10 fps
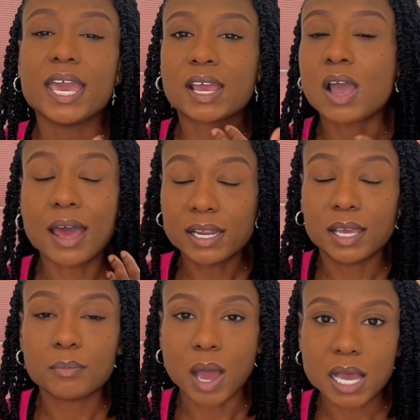kind of
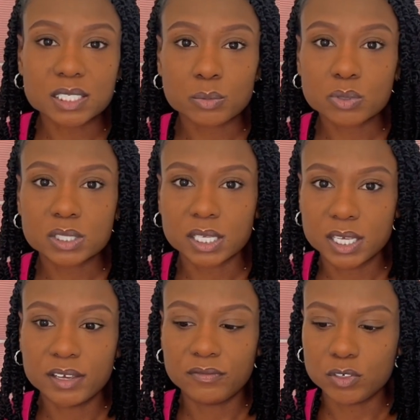impossible to
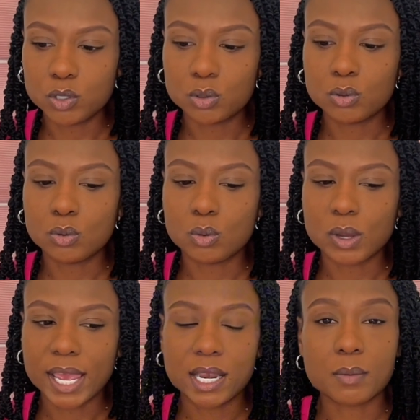give you
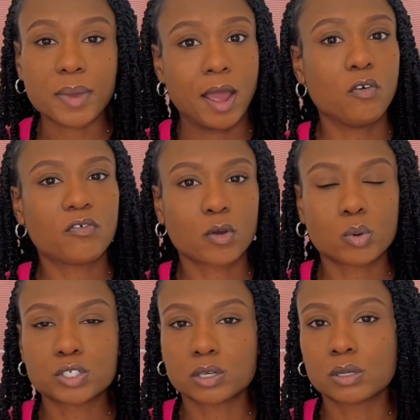an amount for
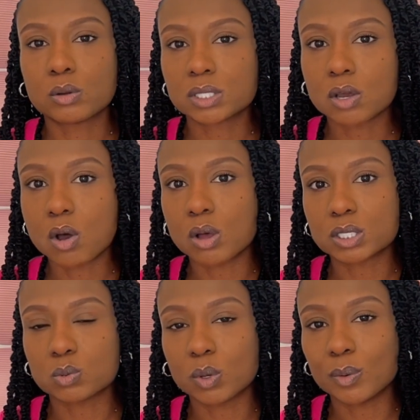what your closing costs
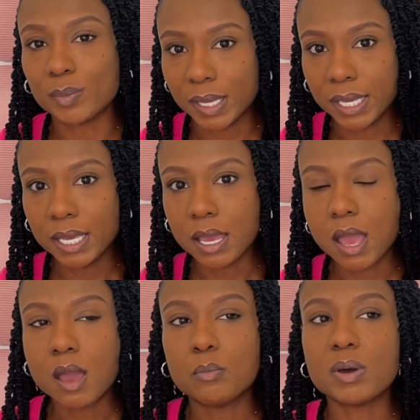will be,
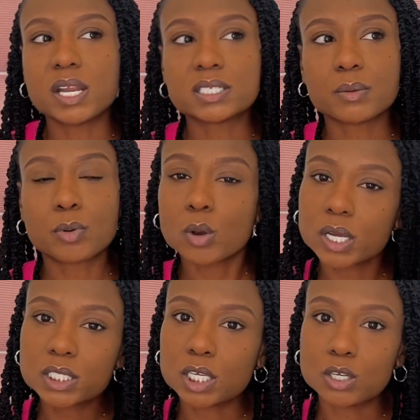but it's
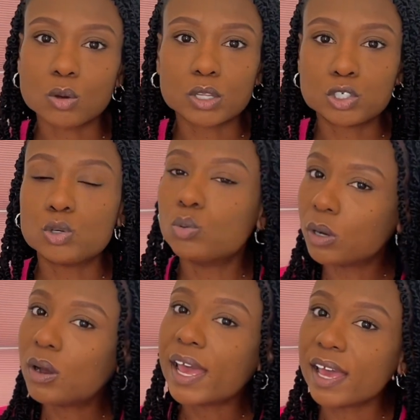important to know that you will
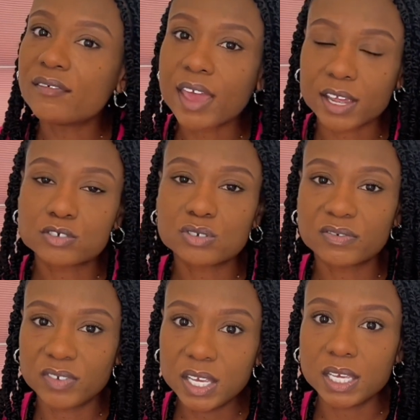have extra
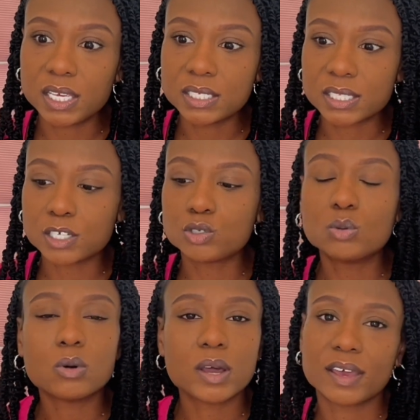fees that you
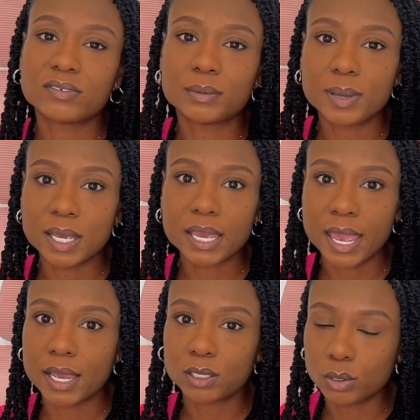will have to pay
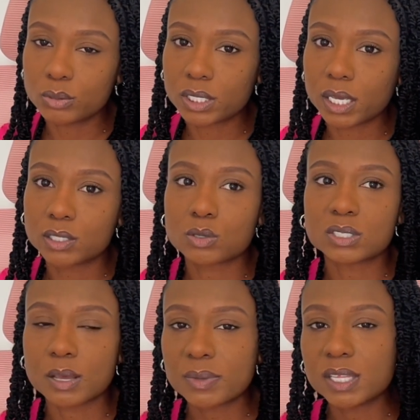at closing. So
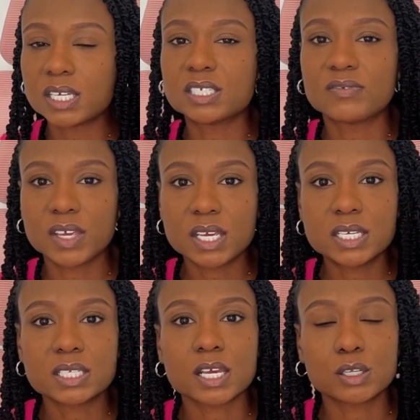some of these
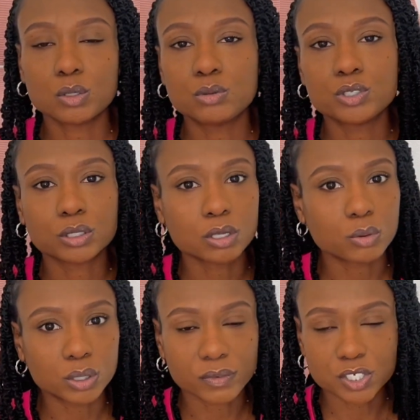fees include your
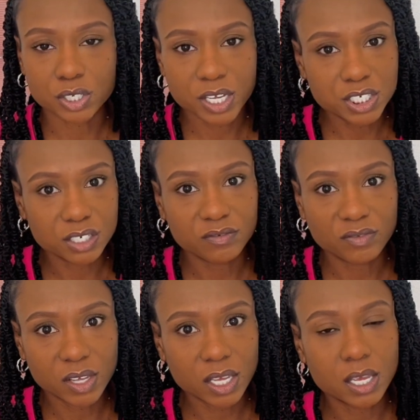loan origination
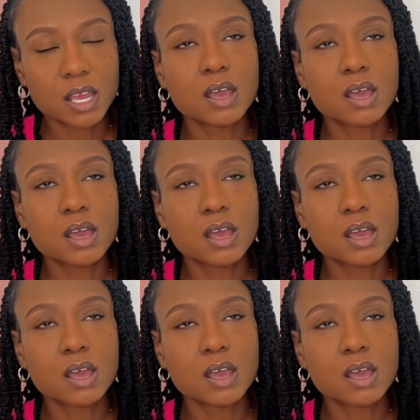fee.